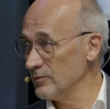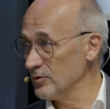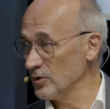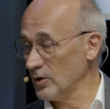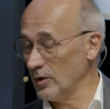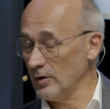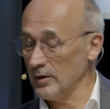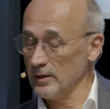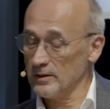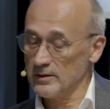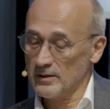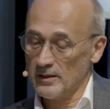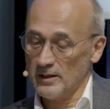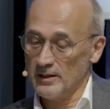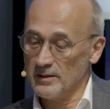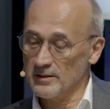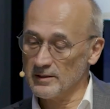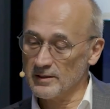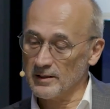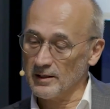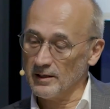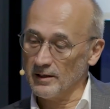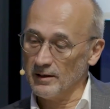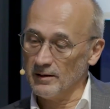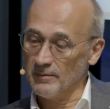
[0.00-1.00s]
So
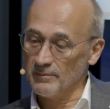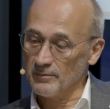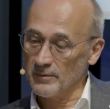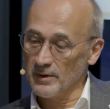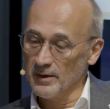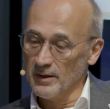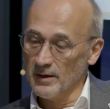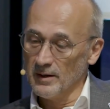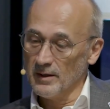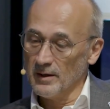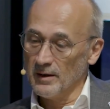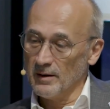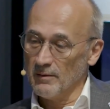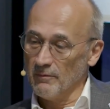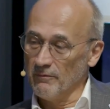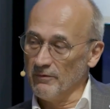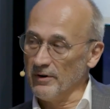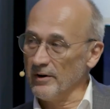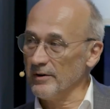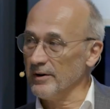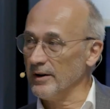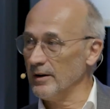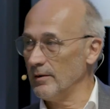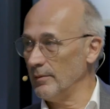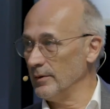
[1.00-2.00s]
it's
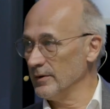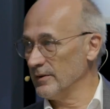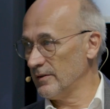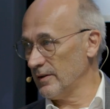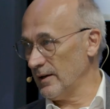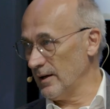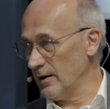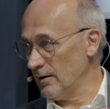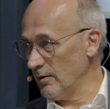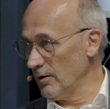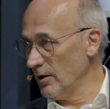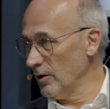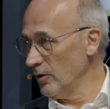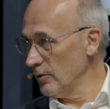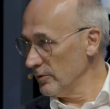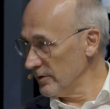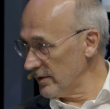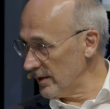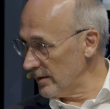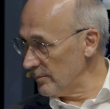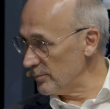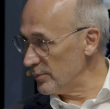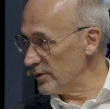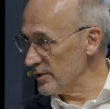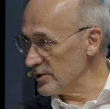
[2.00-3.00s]
very, I would say, low
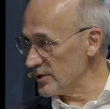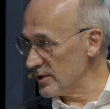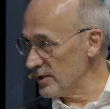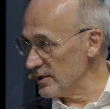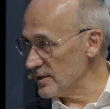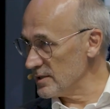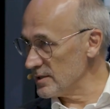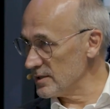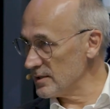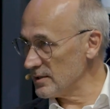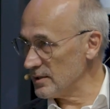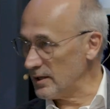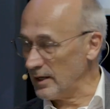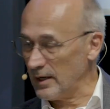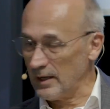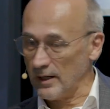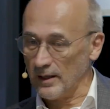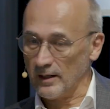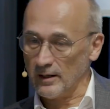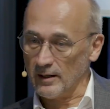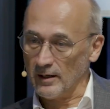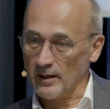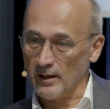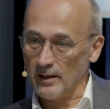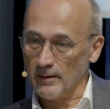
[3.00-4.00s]
temperatures
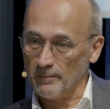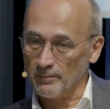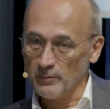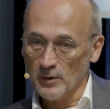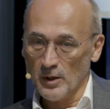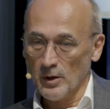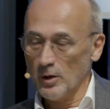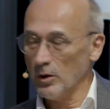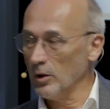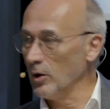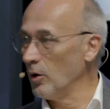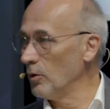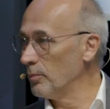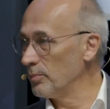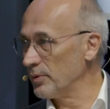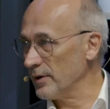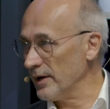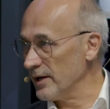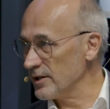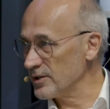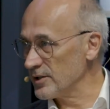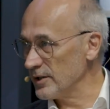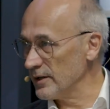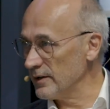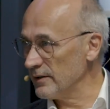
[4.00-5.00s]
and low
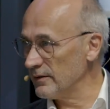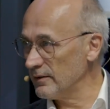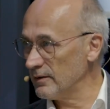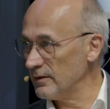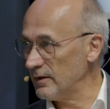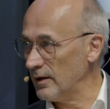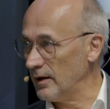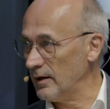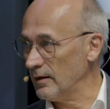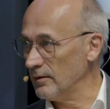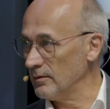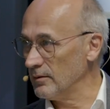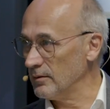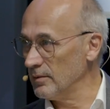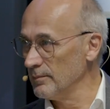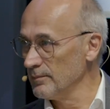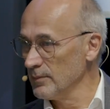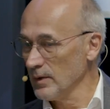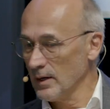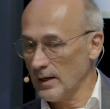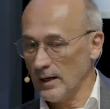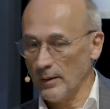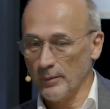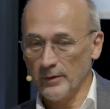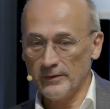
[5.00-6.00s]
pressures, and
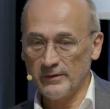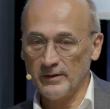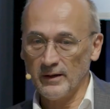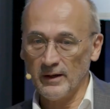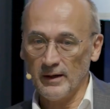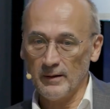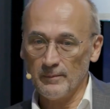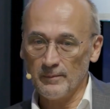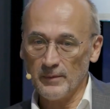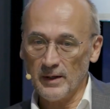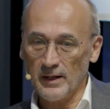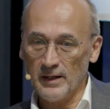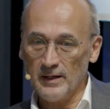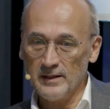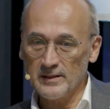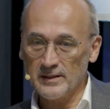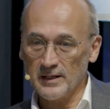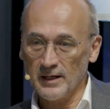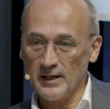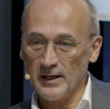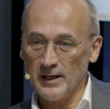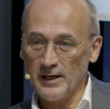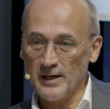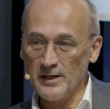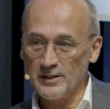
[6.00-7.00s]
I would say
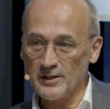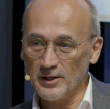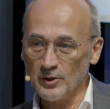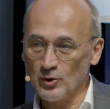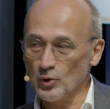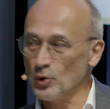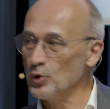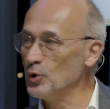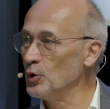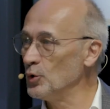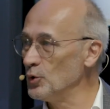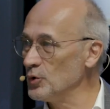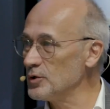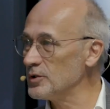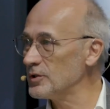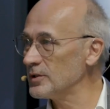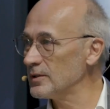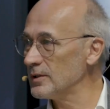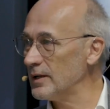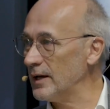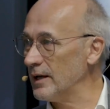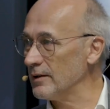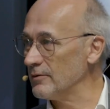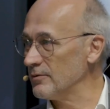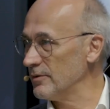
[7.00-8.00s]
easy to
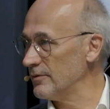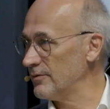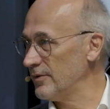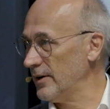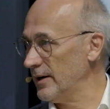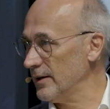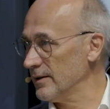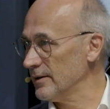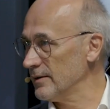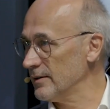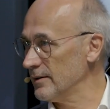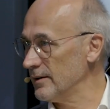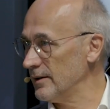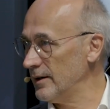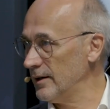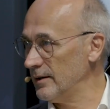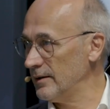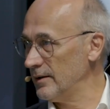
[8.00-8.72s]
use at refinery